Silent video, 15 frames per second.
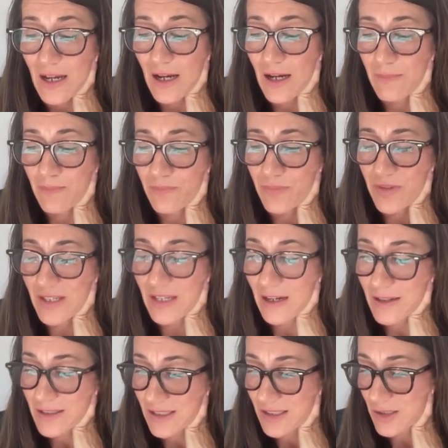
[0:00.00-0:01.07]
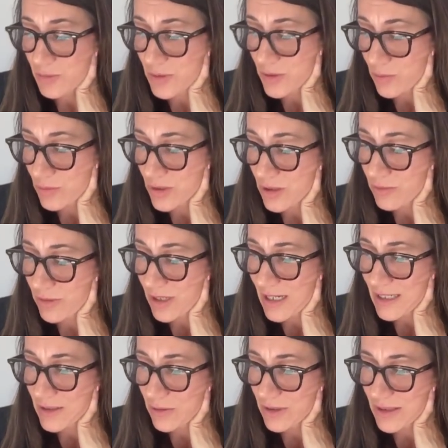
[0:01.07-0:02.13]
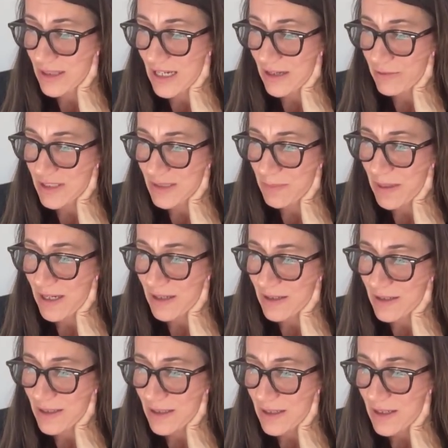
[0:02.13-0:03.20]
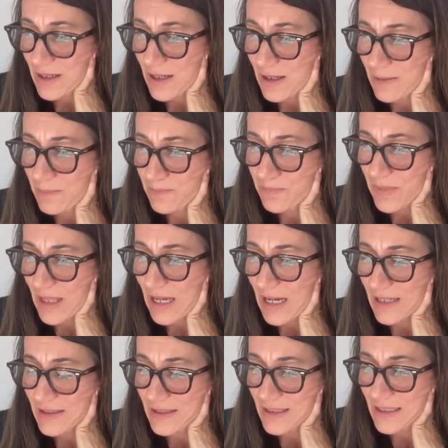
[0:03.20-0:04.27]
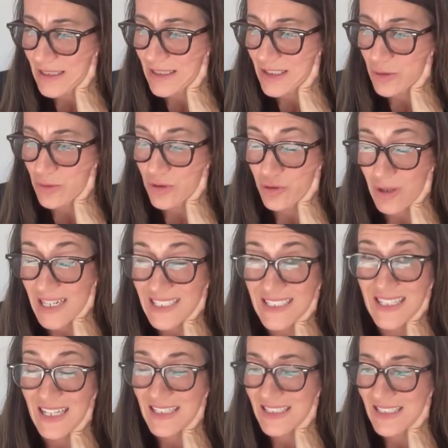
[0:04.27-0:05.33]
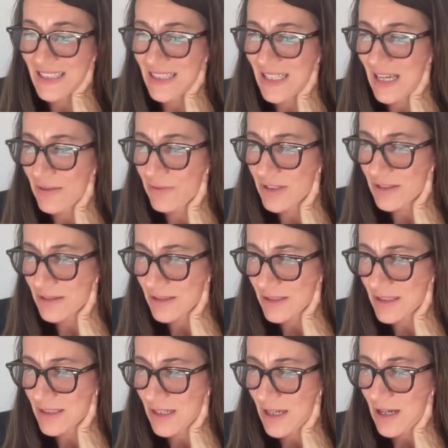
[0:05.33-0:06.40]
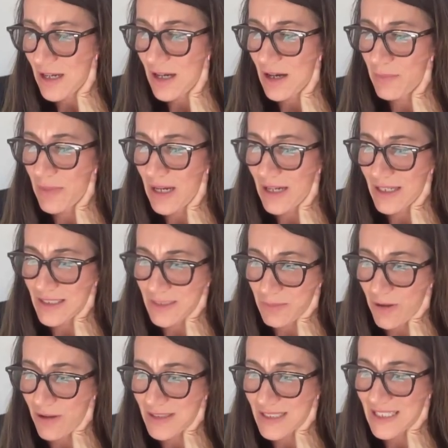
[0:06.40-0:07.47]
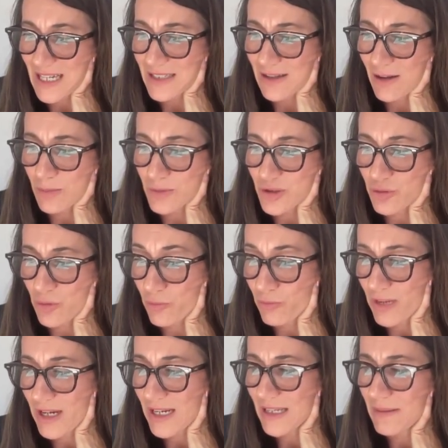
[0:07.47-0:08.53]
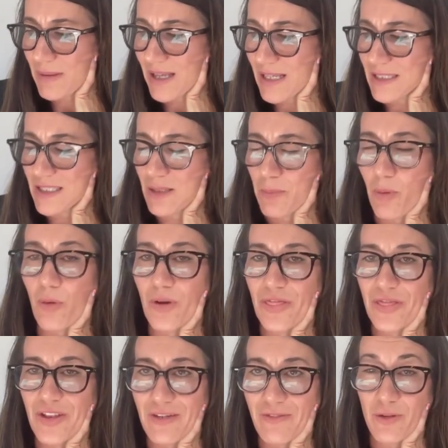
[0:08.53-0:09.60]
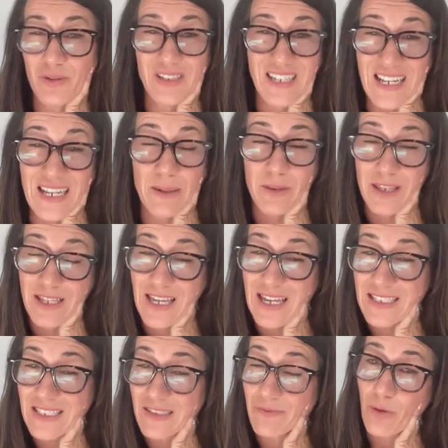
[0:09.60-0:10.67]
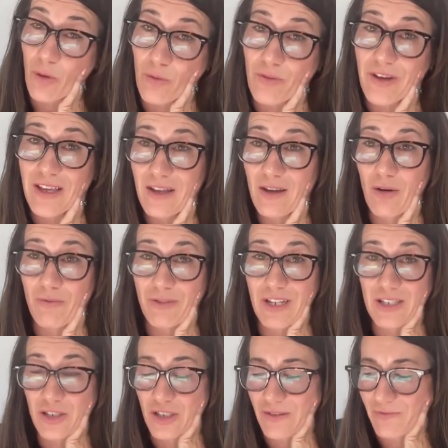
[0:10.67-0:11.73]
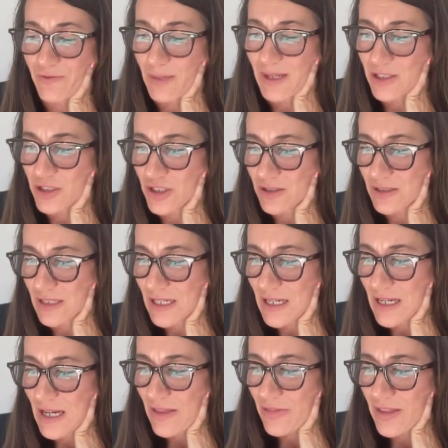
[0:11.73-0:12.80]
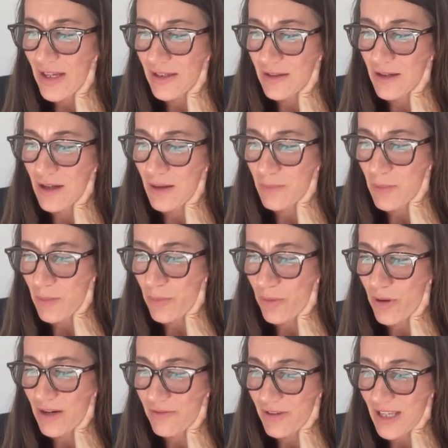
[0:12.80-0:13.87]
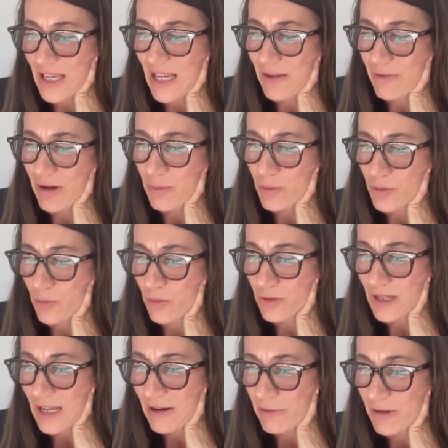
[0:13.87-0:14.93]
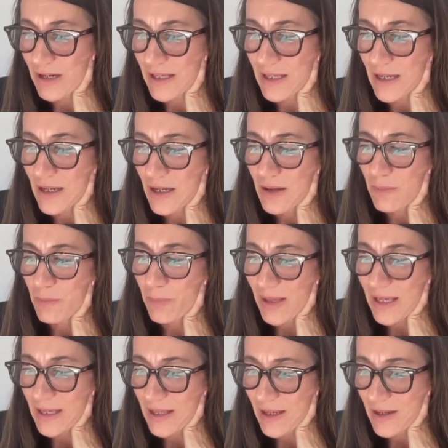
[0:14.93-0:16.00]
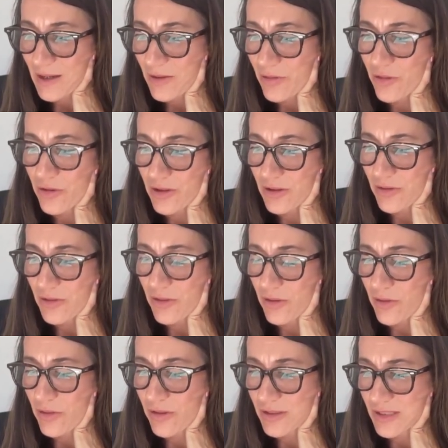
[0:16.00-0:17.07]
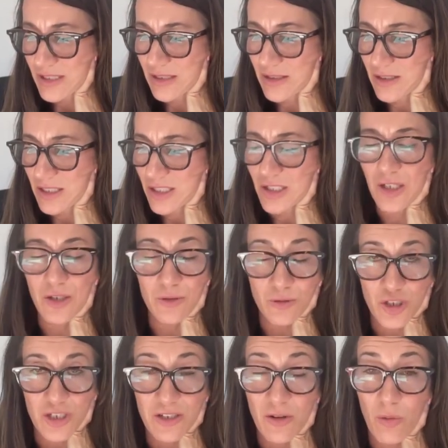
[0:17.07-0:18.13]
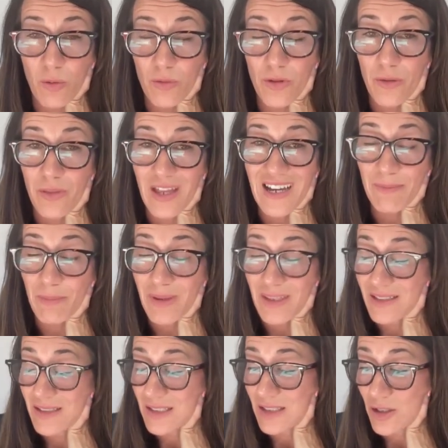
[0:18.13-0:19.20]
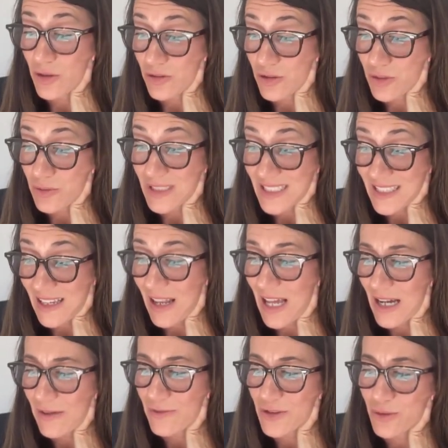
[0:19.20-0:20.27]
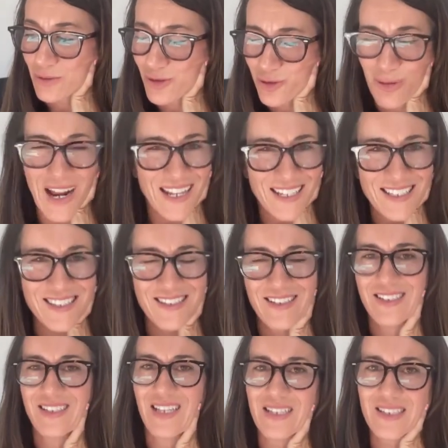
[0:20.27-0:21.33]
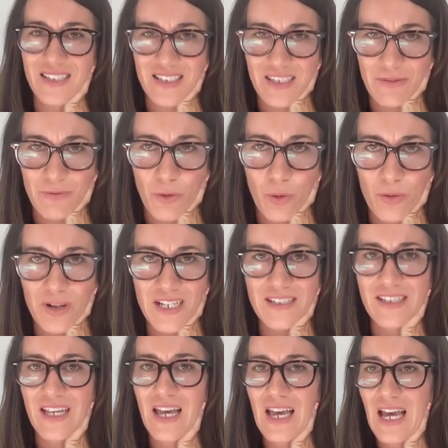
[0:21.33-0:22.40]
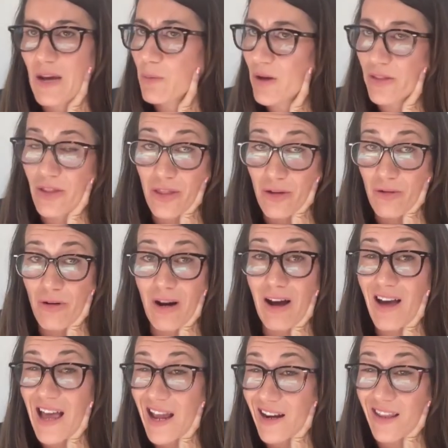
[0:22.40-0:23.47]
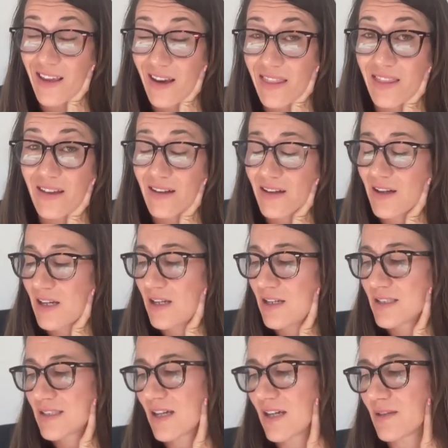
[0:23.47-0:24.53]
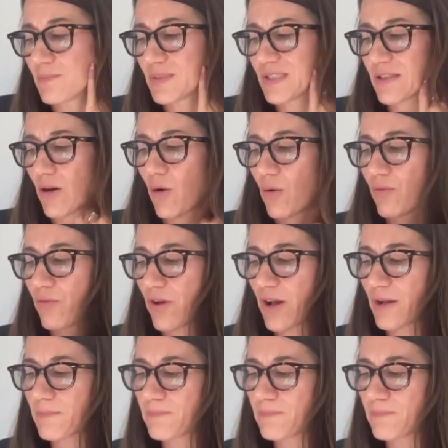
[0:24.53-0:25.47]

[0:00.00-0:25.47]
The guidance was also relied on in that respect, and the need to address that in the evidence. And as Mark said, Armstrong really makes the point that if you're dealing with a case involving confidential information, then a private hearing would ordinarily be the solution, although that means that you do still have to address the necessity for it and whether there are any other types of